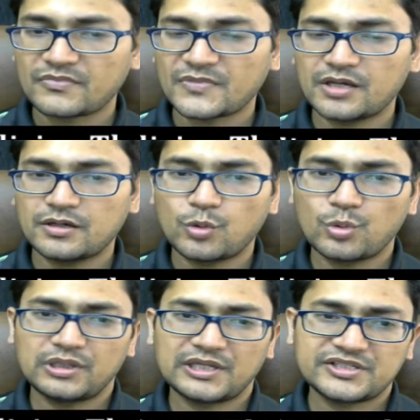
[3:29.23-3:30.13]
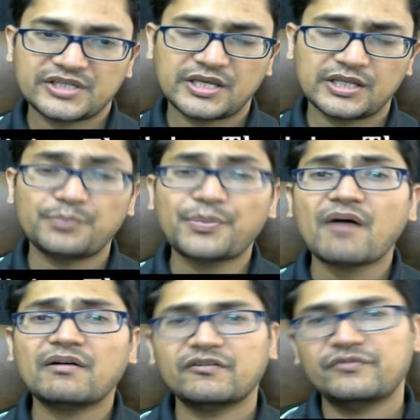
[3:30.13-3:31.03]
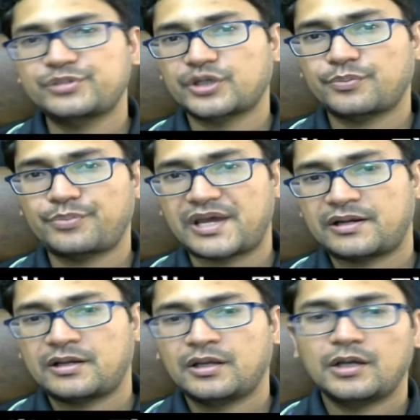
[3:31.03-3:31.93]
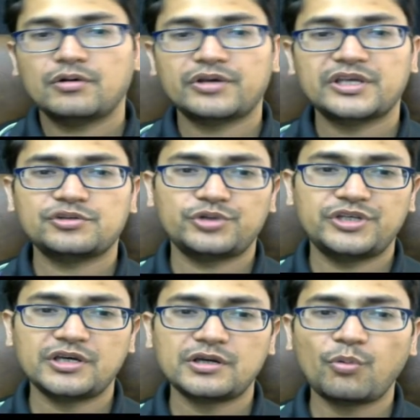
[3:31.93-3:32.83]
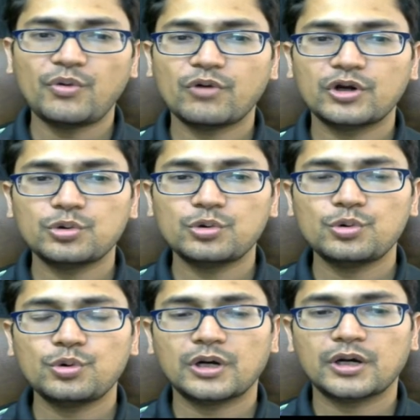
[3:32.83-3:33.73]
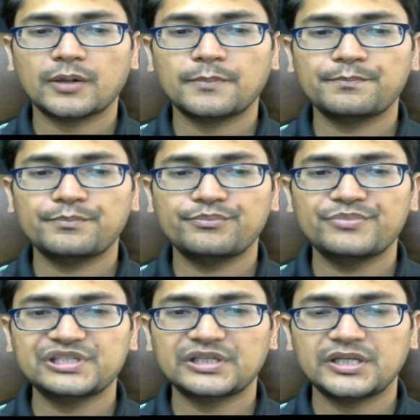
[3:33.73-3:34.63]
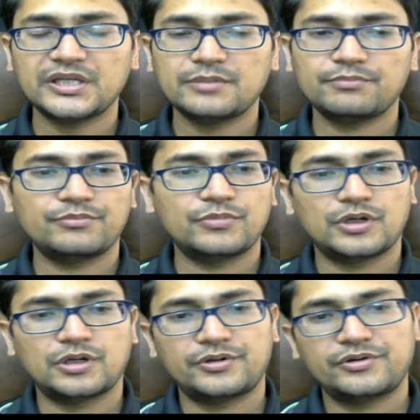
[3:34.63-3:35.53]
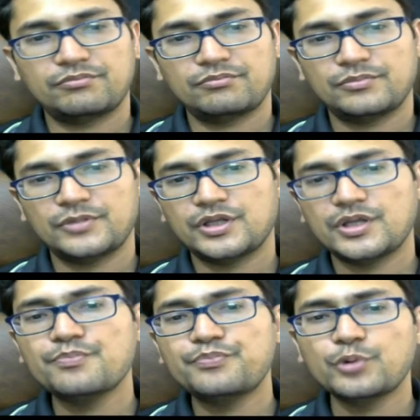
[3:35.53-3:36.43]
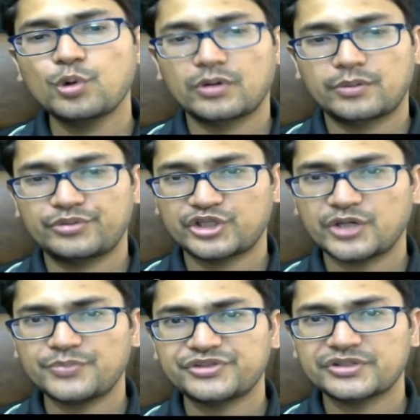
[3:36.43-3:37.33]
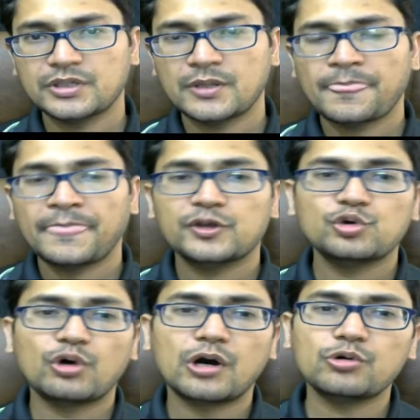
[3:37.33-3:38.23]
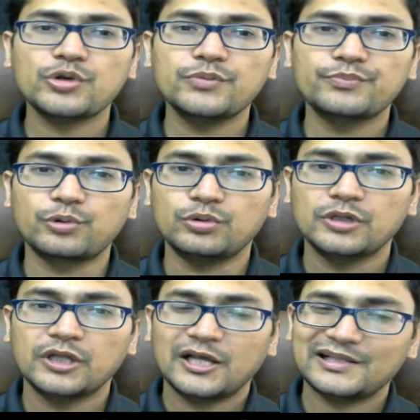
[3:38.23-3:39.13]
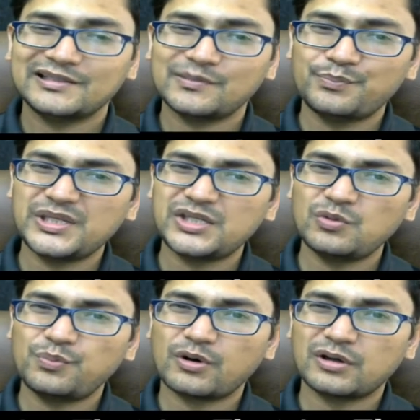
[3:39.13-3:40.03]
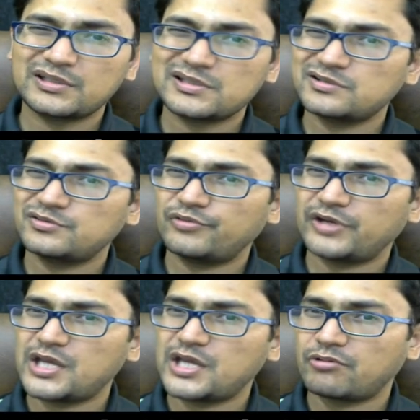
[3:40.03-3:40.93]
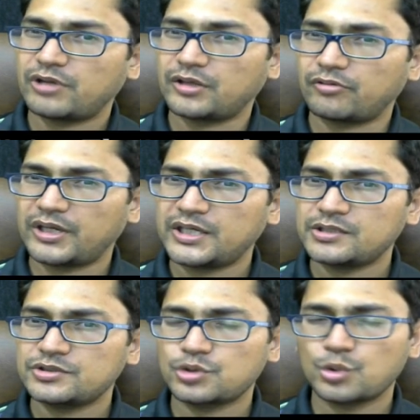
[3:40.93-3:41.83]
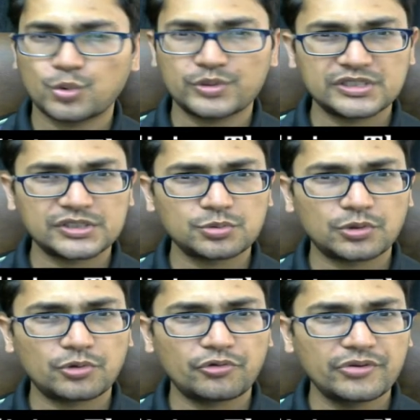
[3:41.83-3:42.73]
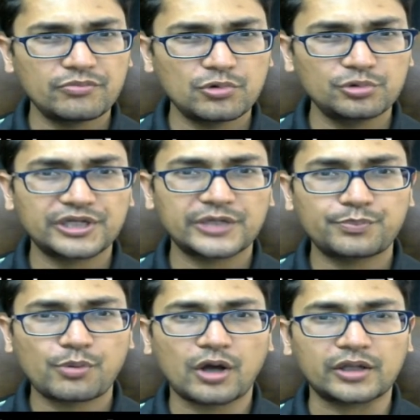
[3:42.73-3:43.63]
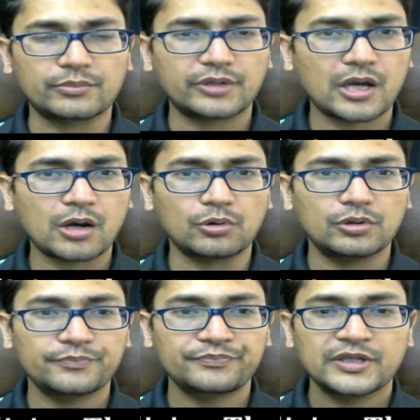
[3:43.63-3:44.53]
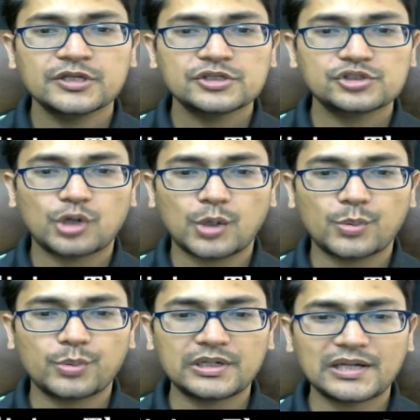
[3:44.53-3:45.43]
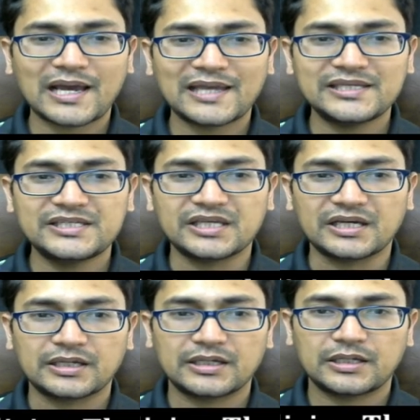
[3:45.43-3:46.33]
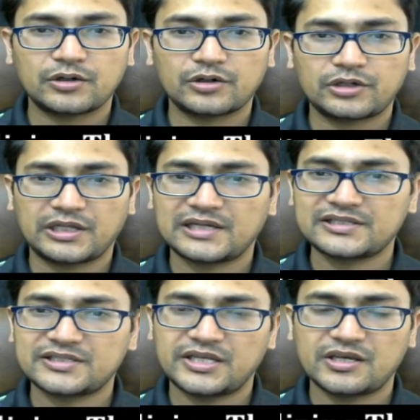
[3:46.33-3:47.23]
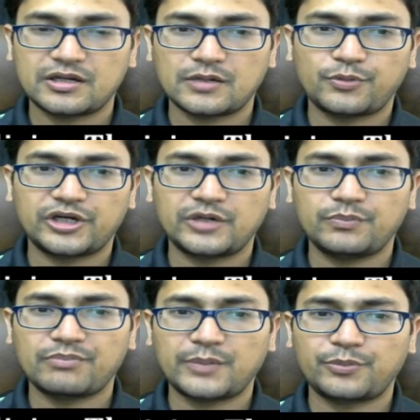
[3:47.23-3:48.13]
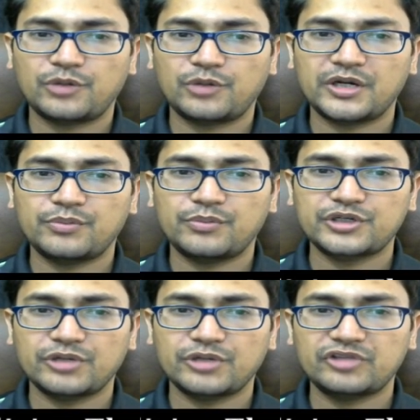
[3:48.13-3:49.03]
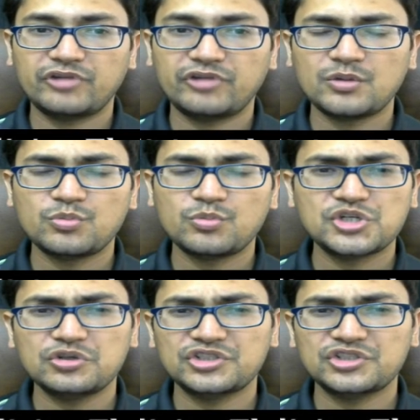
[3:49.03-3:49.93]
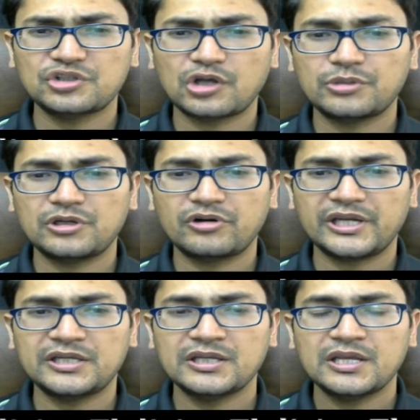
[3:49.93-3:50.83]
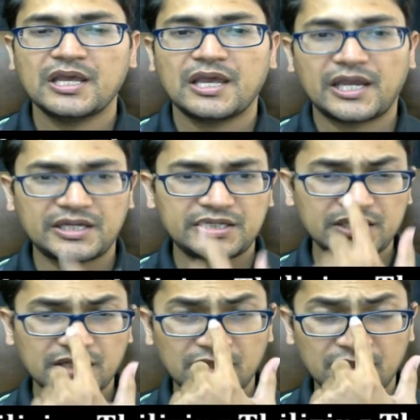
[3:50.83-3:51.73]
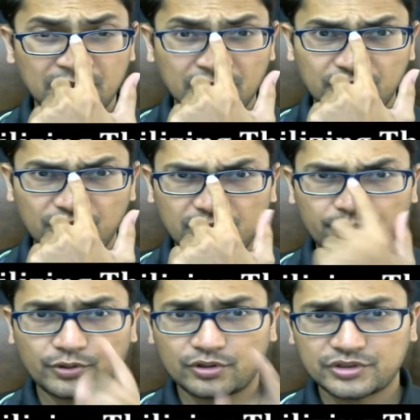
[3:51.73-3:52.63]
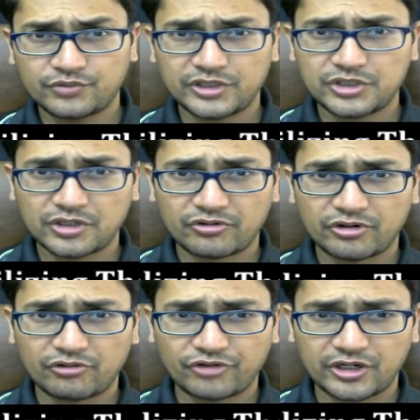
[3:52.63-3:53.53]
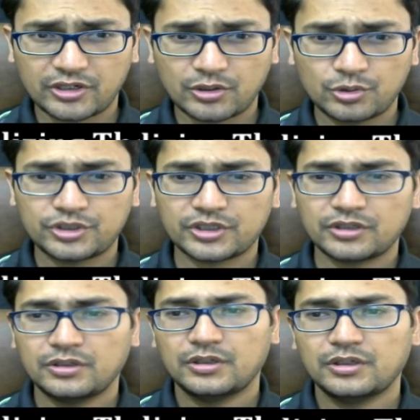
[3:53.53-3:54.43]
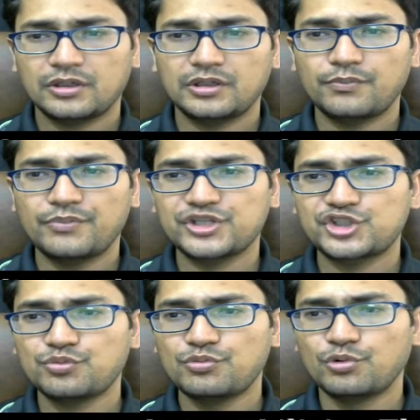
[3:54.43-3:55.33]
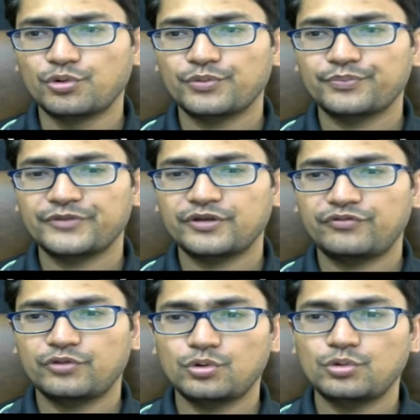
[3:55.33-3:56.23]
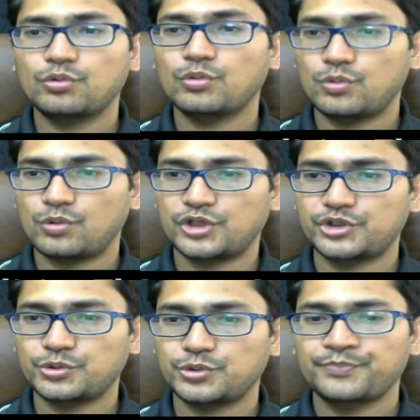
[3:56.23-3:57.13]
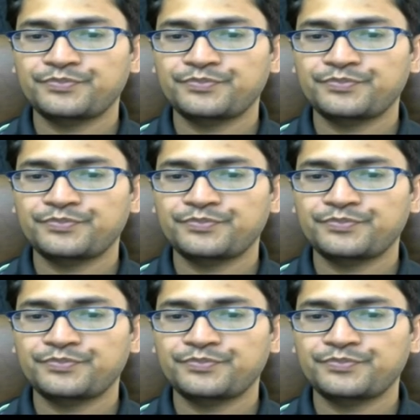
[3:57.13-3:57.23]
Let's say the power of bishop pair. Okay, so here we want to basically improve our bishops. So how to improve? The b2 pawn is very annoying, right? So we just want to remove that pawn, but how? So our idea, okay, let's say here my opponent played bishop d3, which looks normal, right? And here you can pause the video and try to find out the best move if you want to.